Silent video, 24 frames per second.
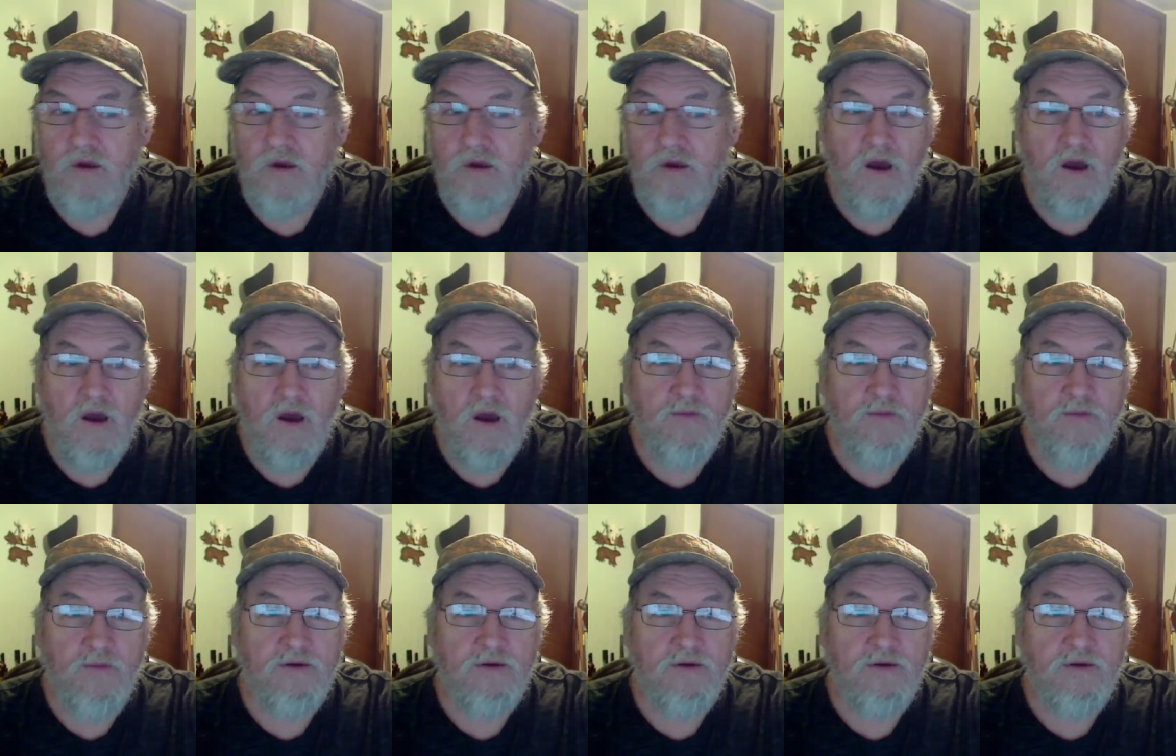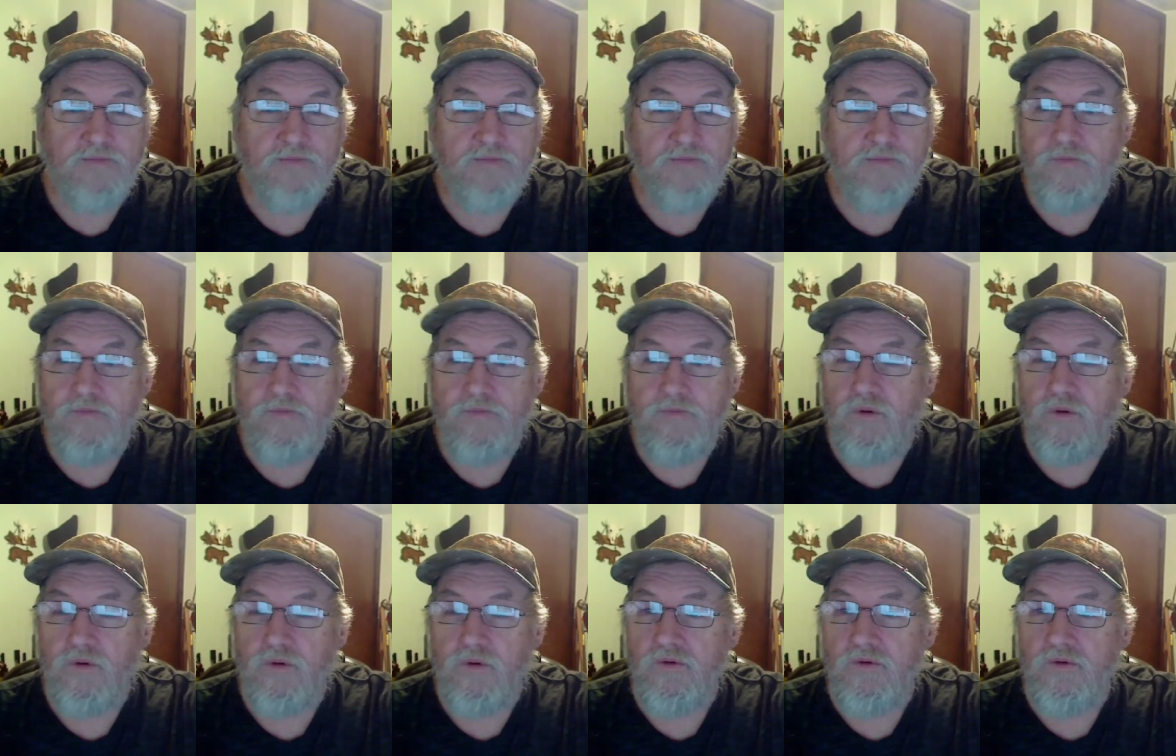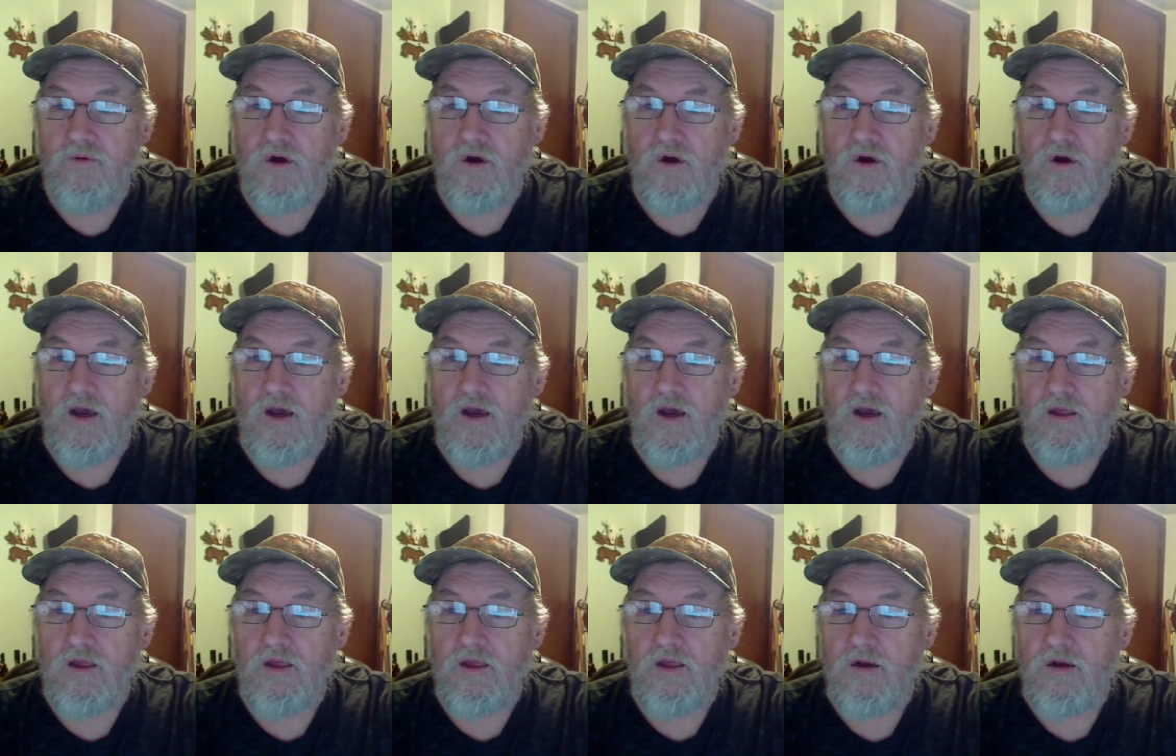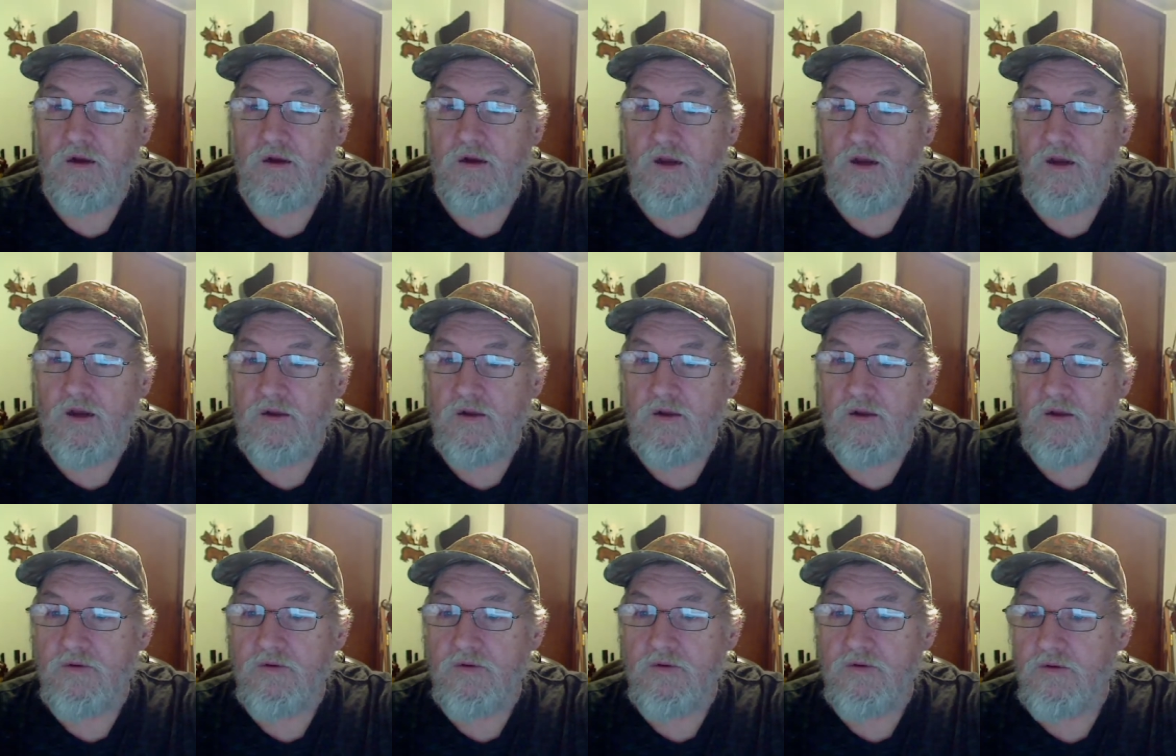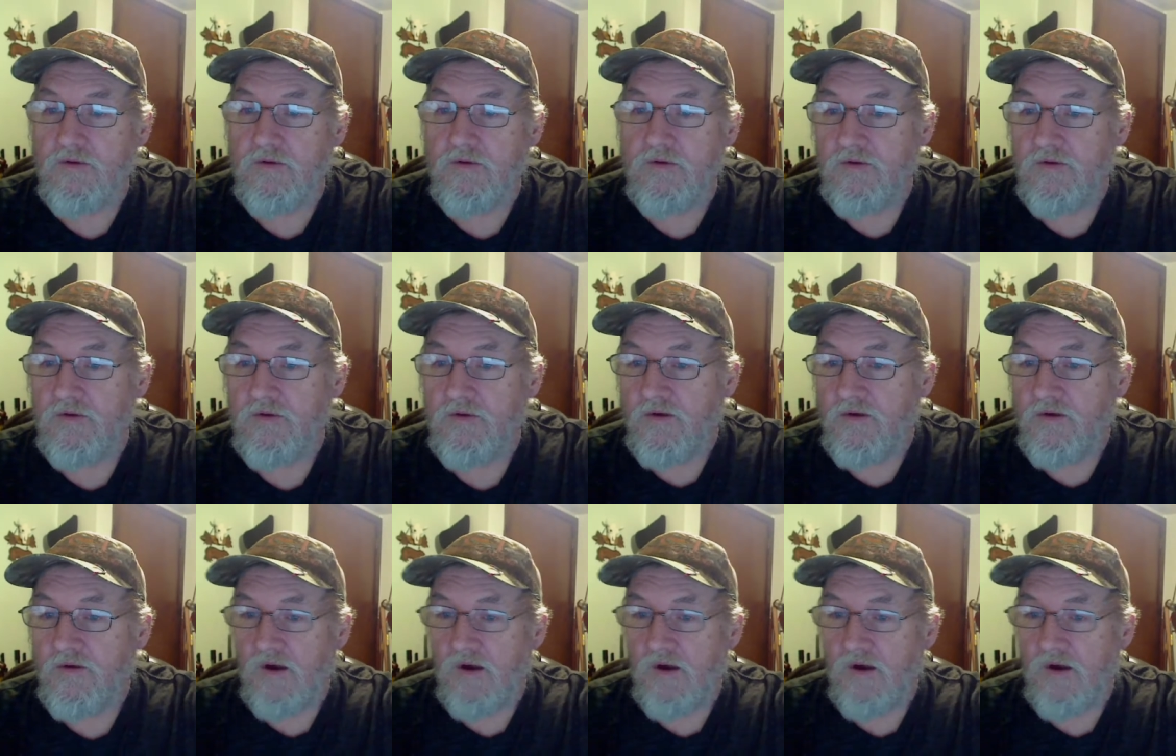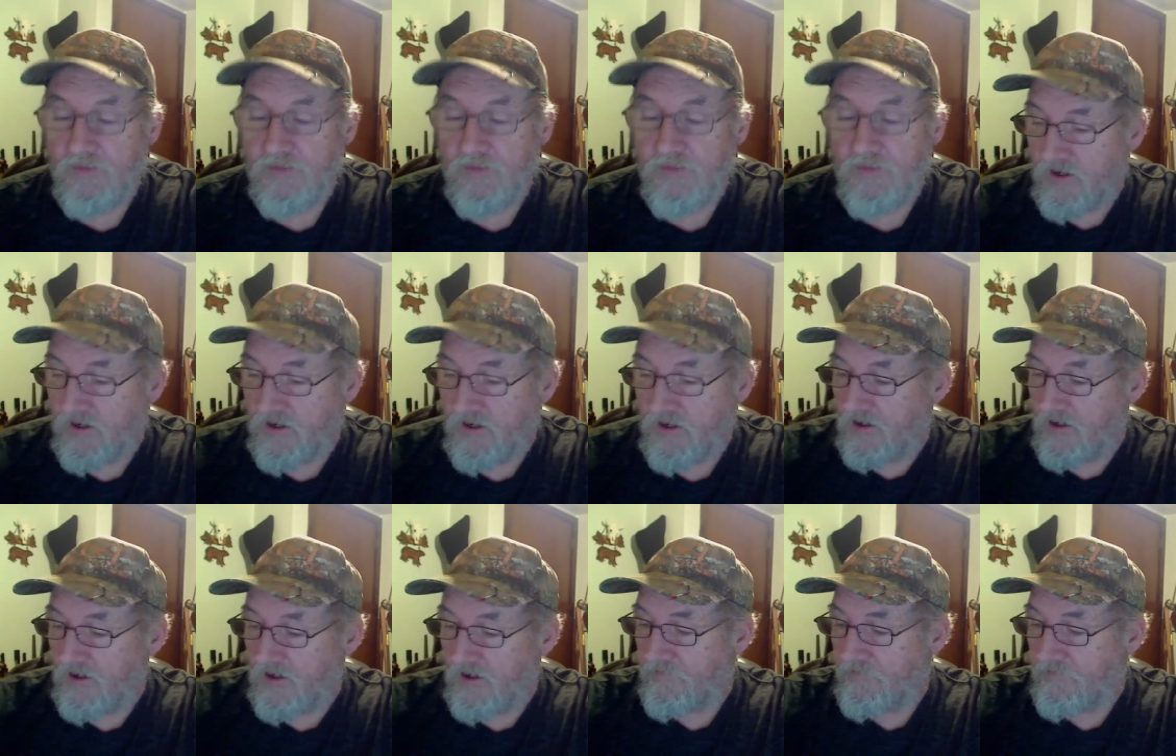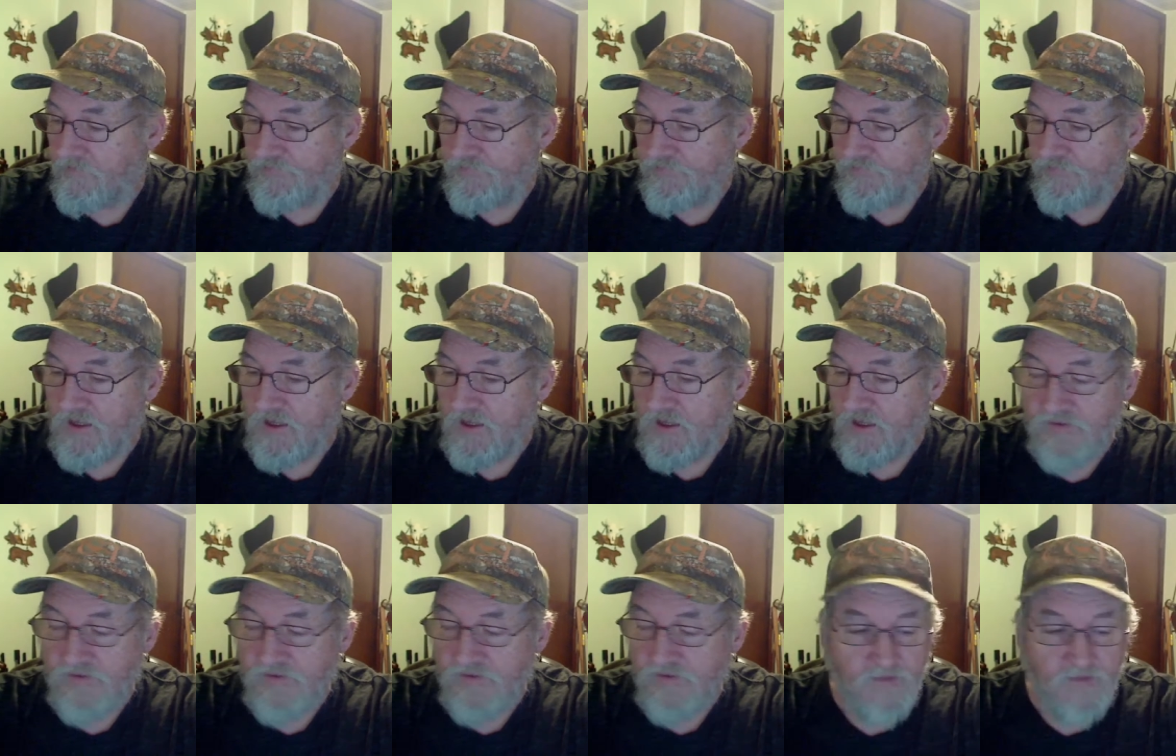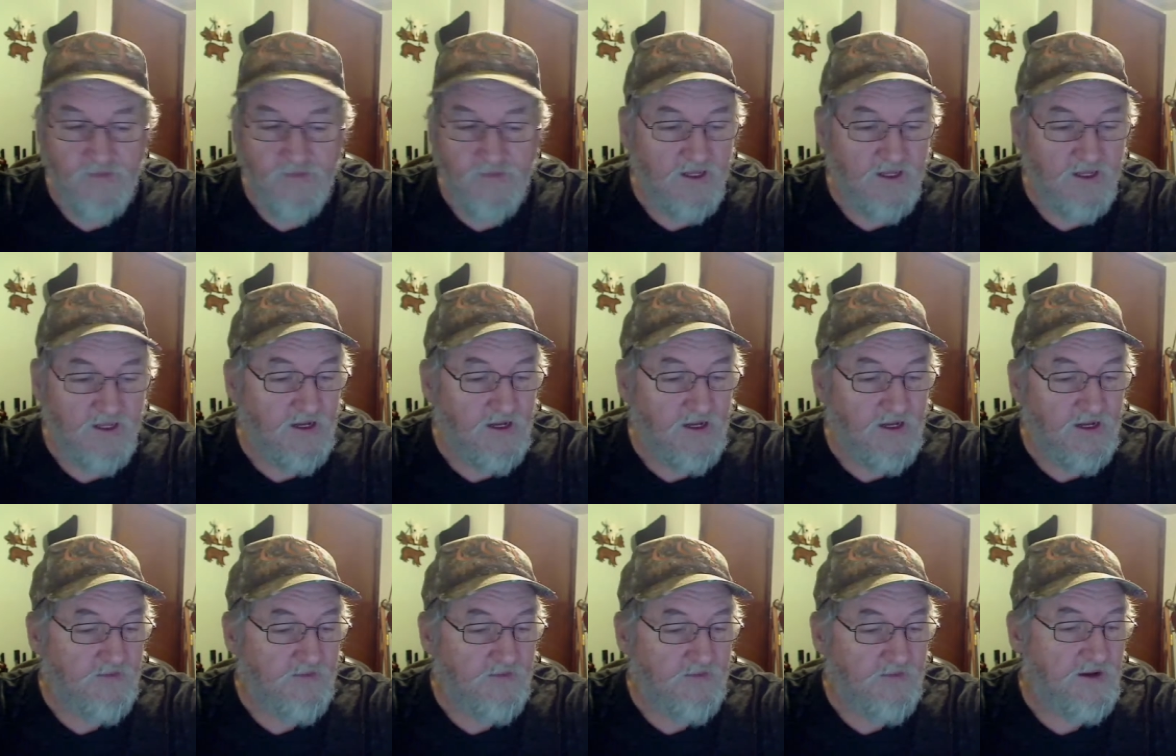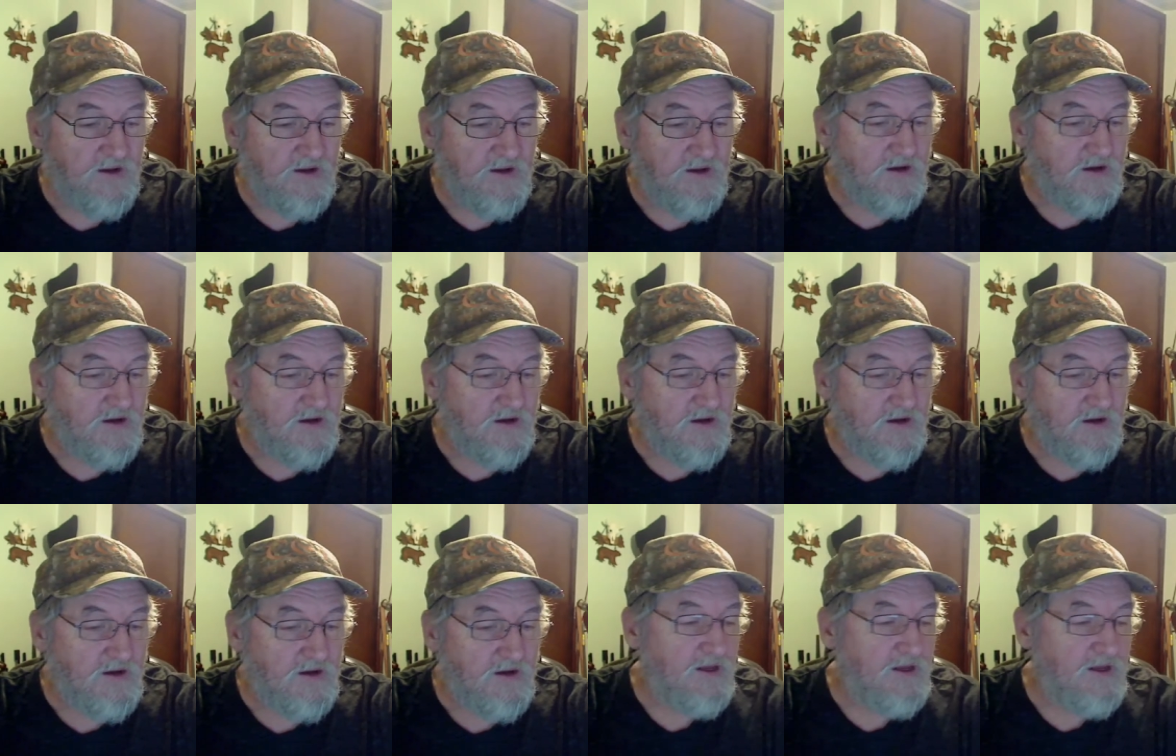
I might just cruise on out of here, guys. I'm thinking I get something to eat. I haven't had dinner yet.